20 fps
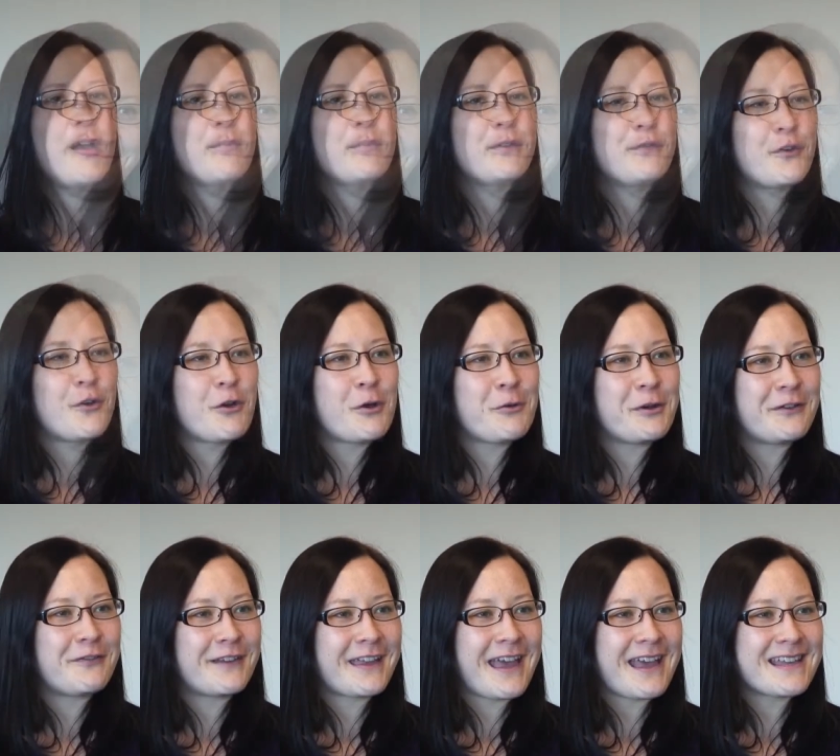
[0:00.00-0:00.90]
Before I
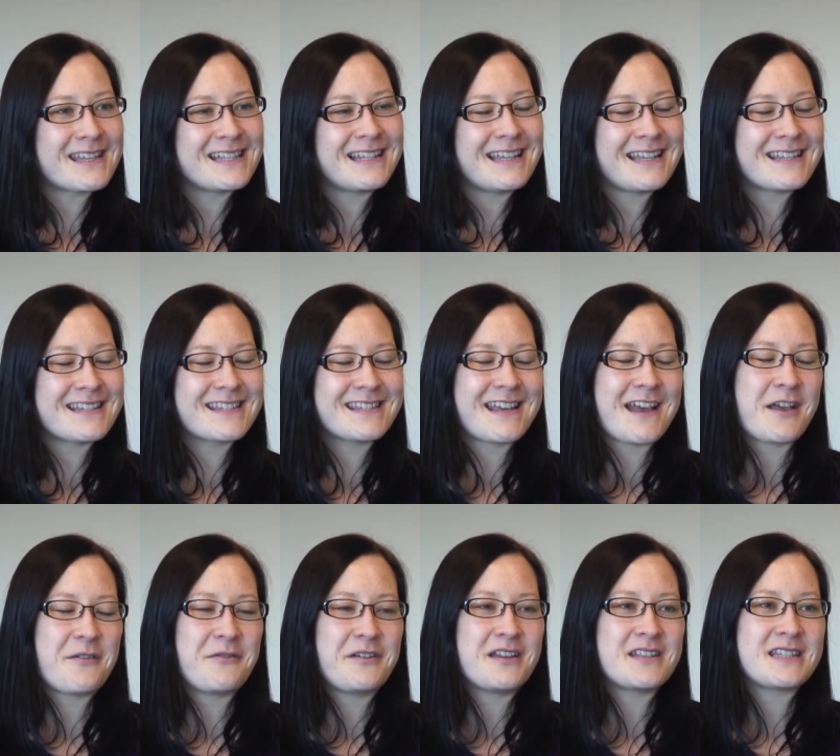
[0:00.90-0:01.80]
worked for Catalyst,
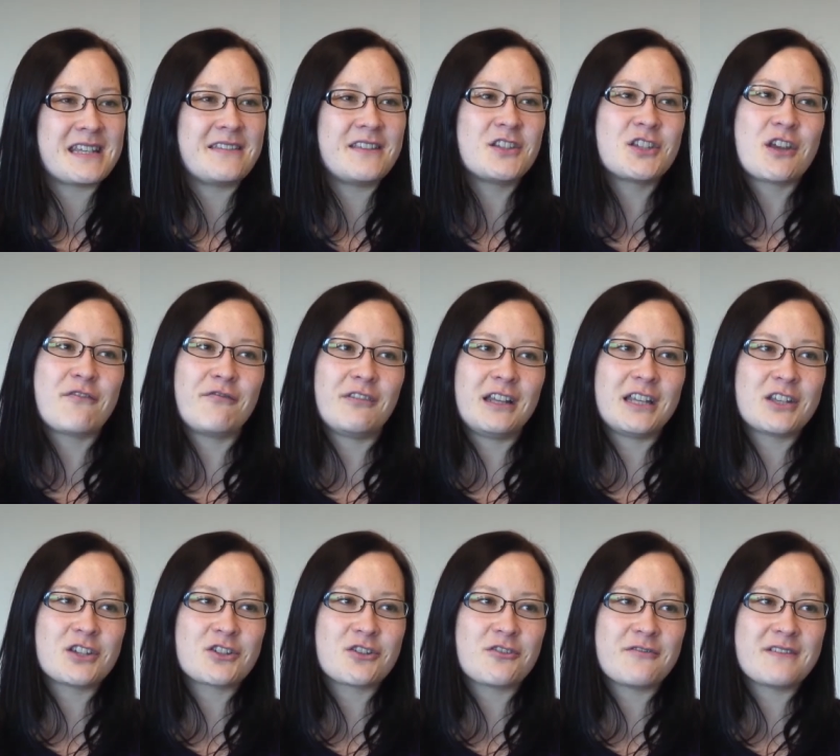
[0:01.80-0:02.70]
I worked in the general
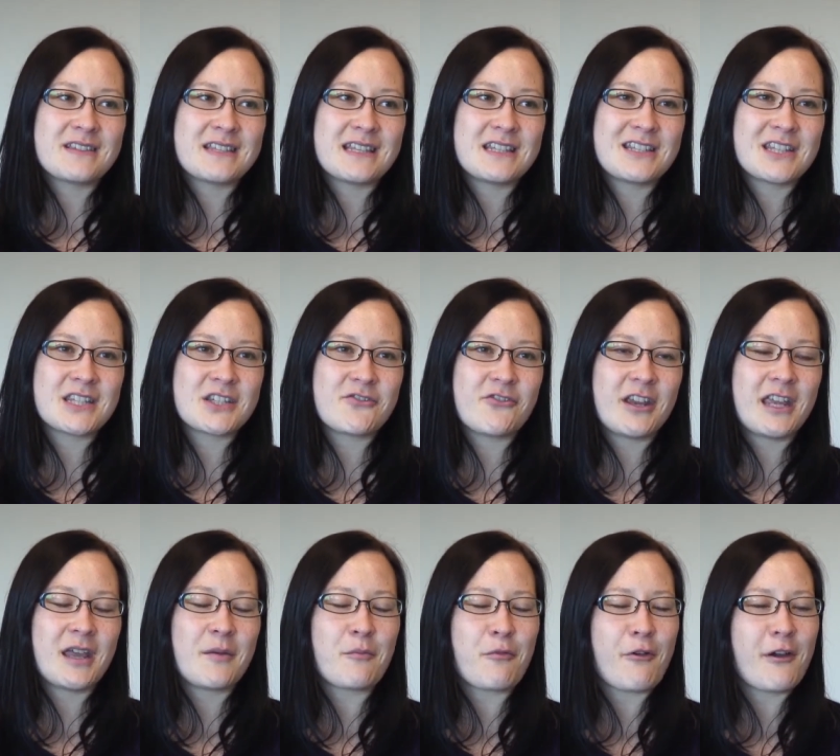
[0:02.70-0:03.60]
insurance
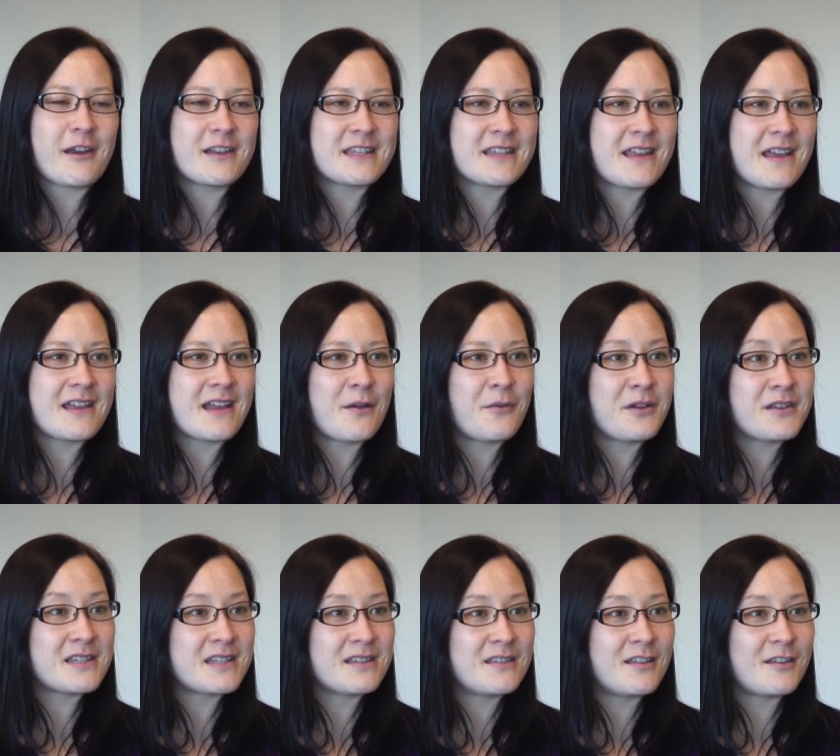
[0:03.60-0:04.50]
industry, and prior to that I
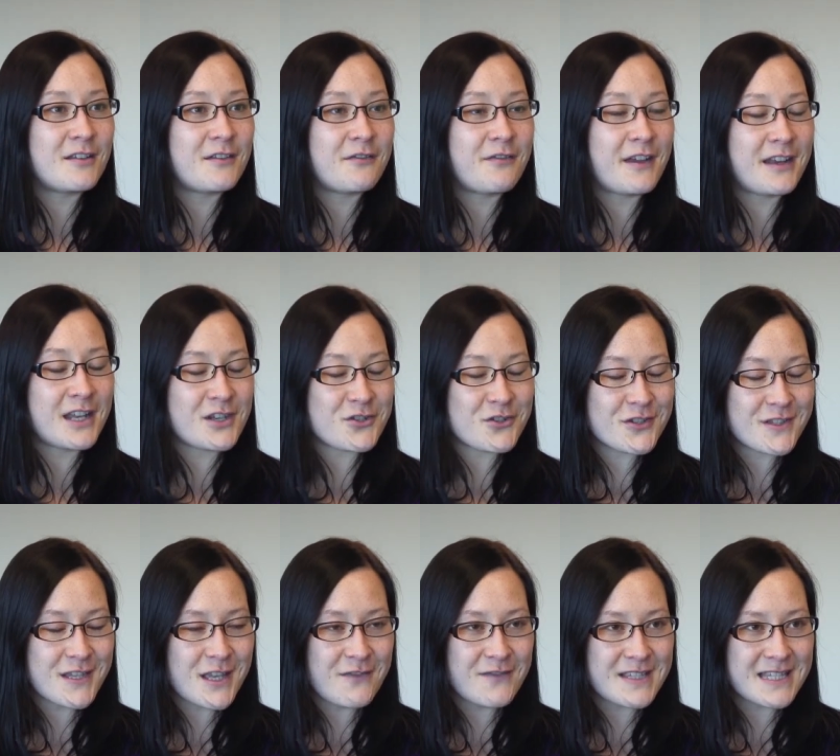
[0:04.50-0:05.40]
worked in the financial
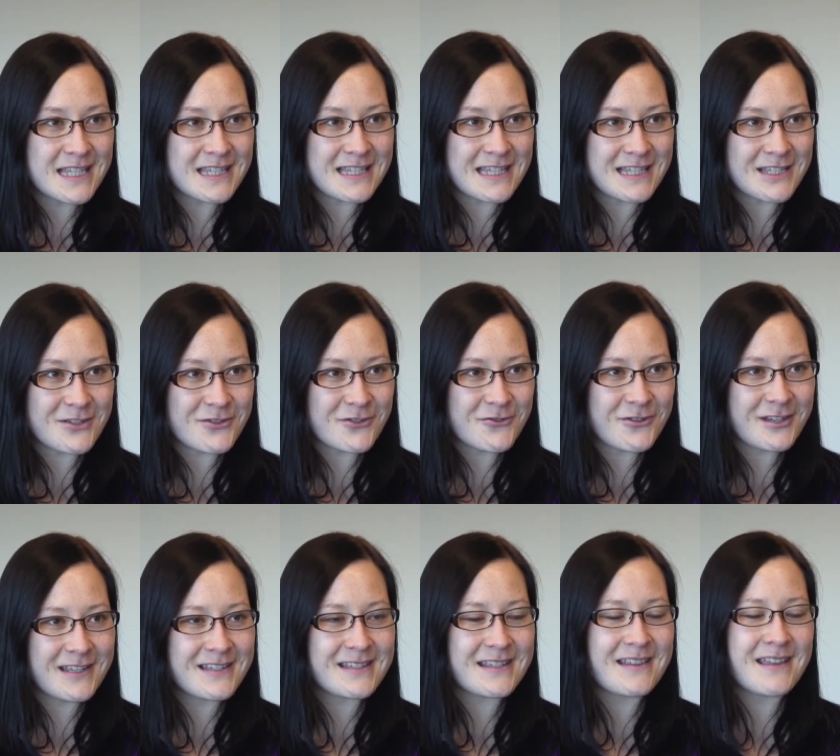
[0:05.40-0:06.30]
services
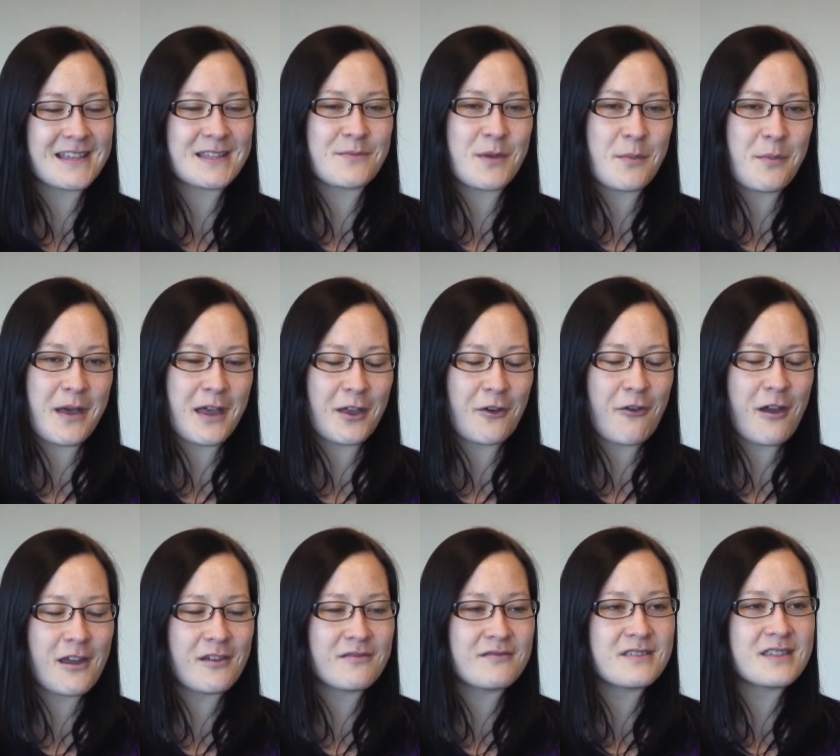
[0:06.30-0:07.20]
industry, so that's my
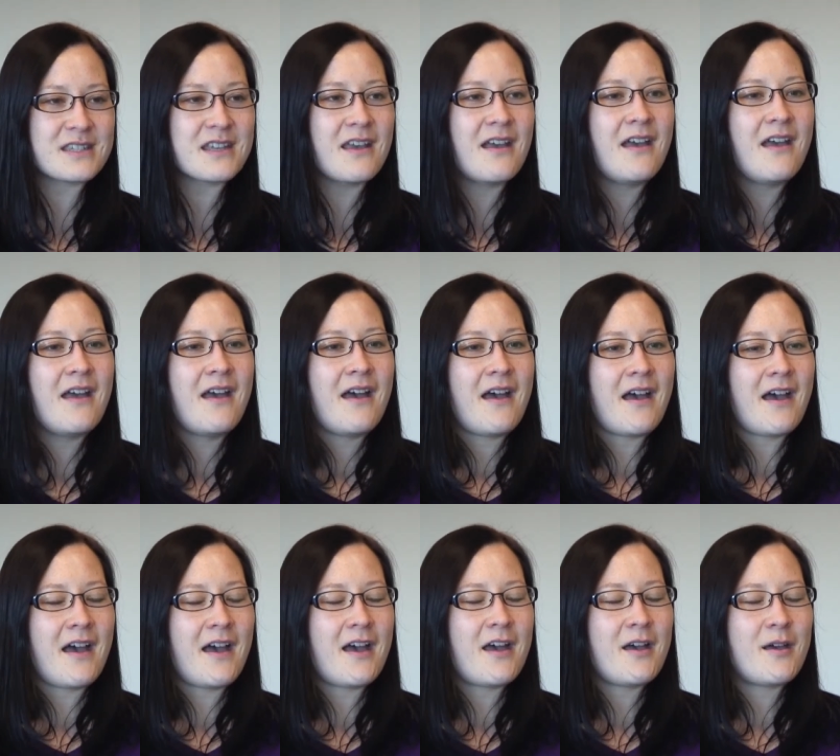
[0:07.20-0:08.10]
background.
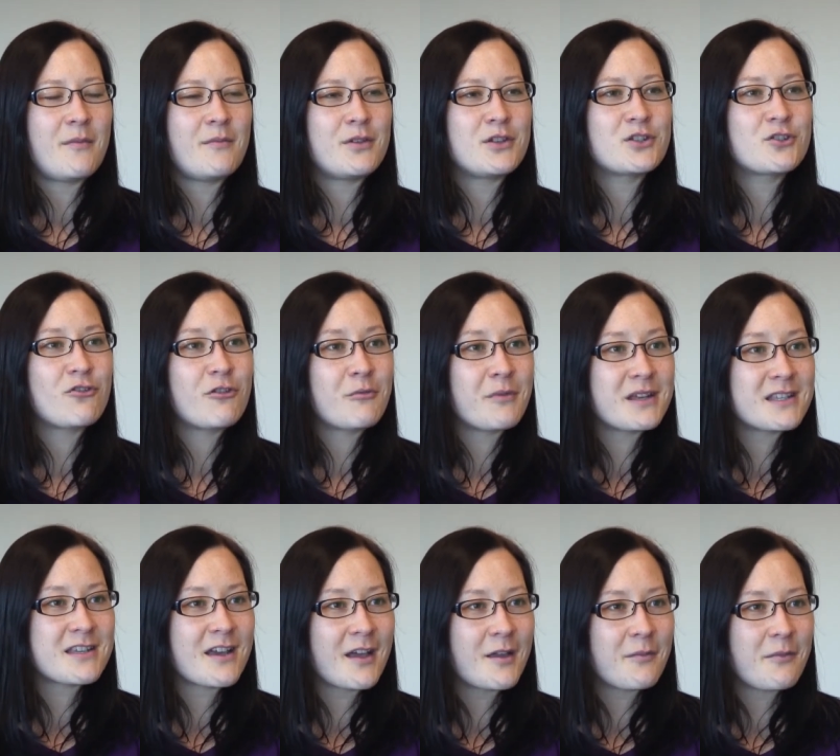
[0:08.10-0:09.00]
During my
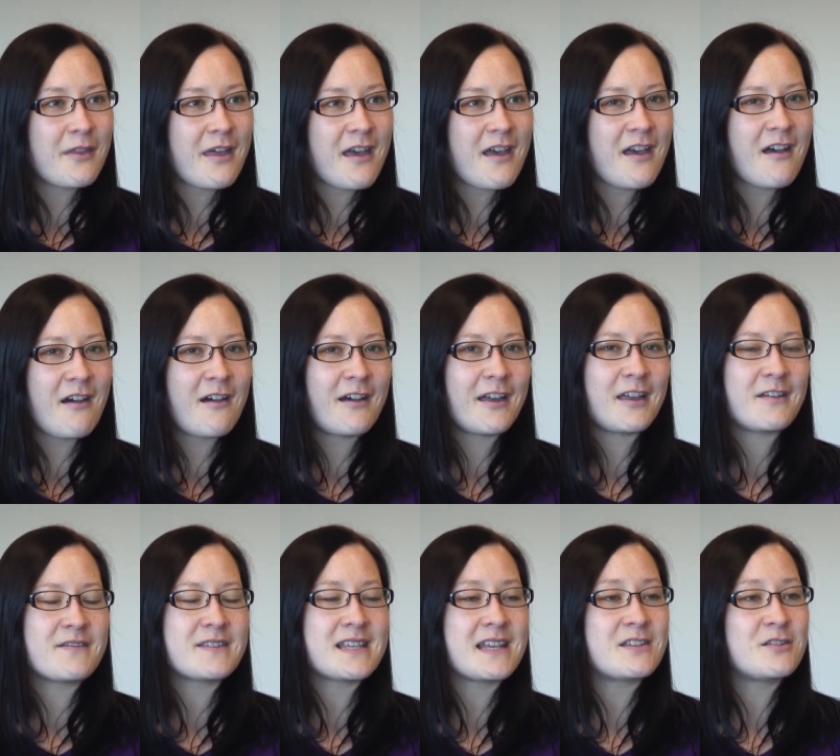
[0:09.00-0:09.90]
time there, I
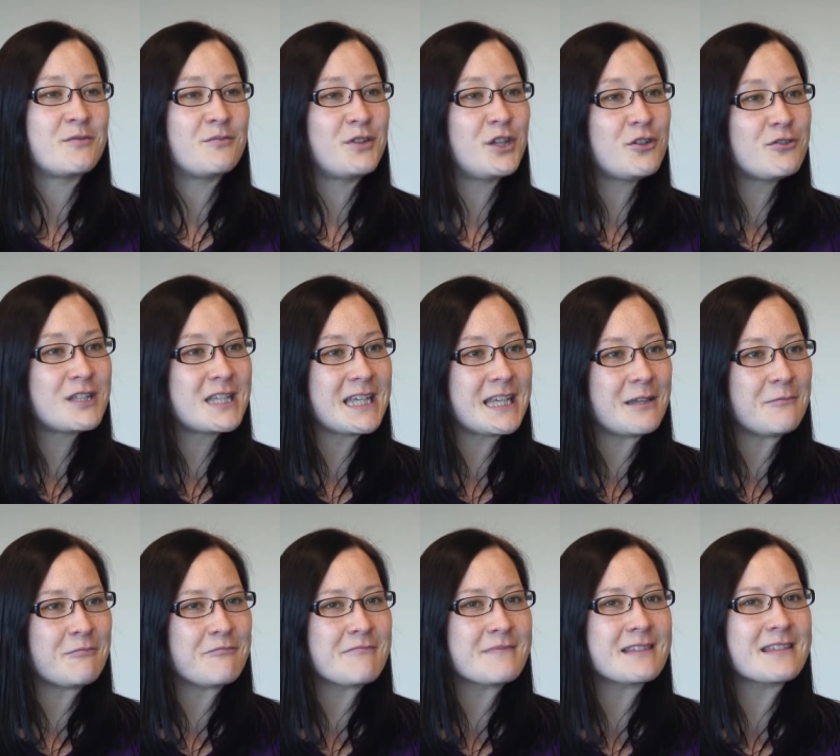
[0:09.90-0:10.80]
have set up new
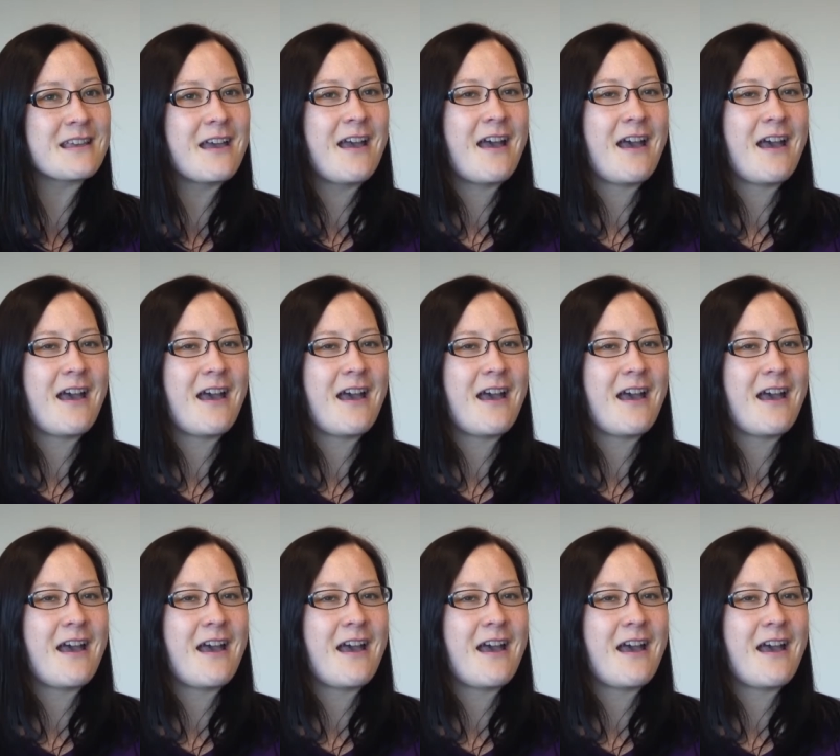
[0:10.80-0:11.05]
teams